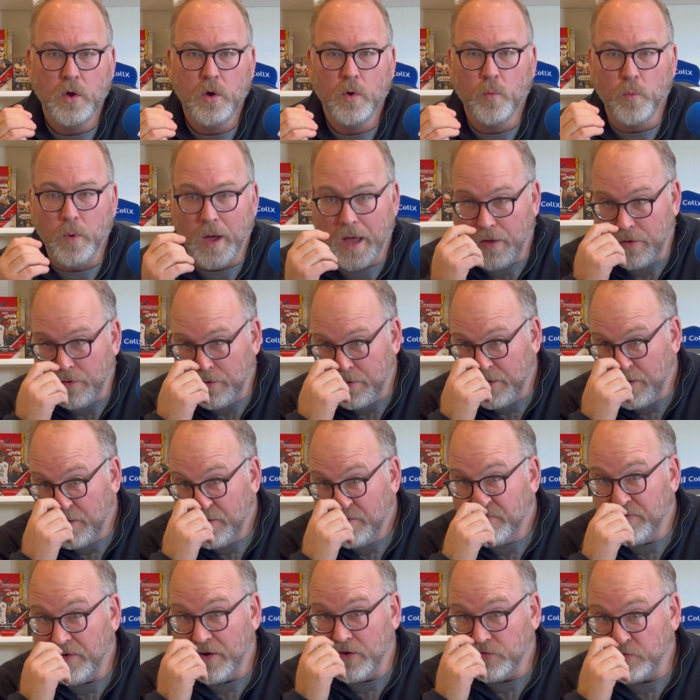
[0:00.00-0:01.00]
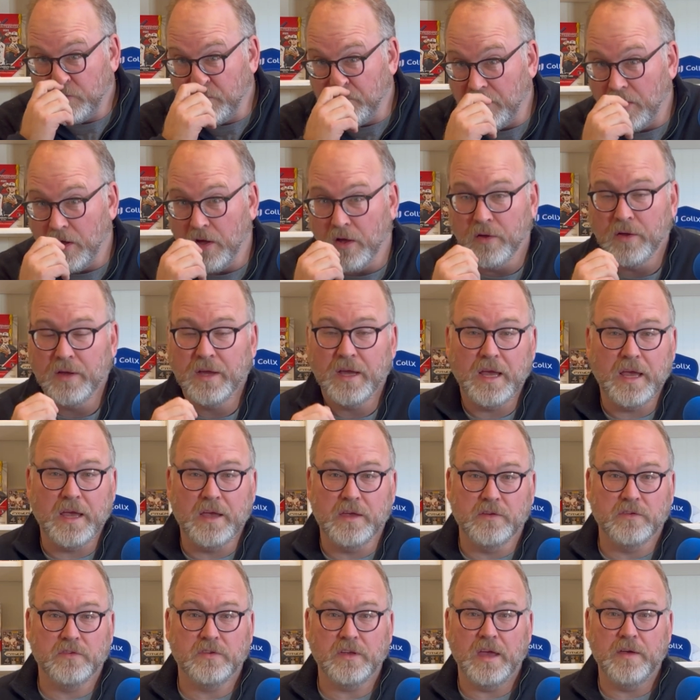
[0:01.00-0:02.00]
Well, first of all,
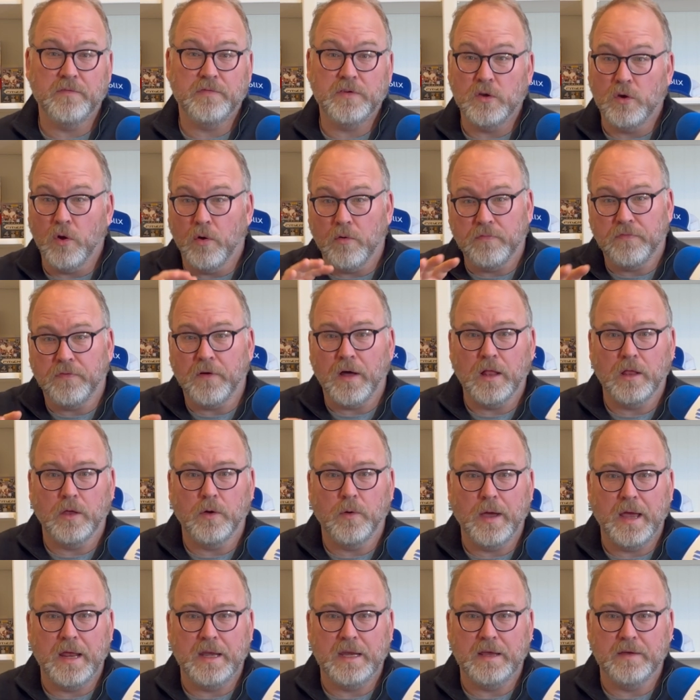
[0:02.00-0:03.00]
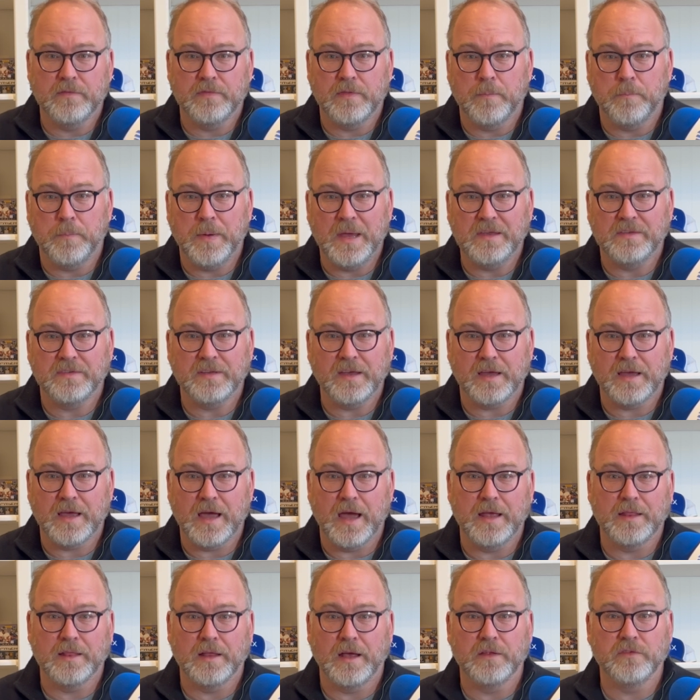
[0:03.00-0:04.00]
is if you don't follow any of the basic
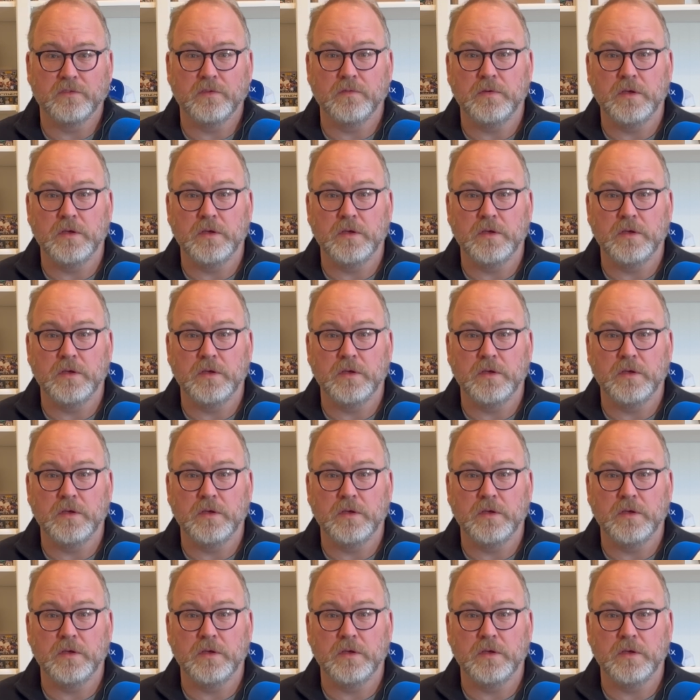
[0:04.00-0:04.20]
guidelines.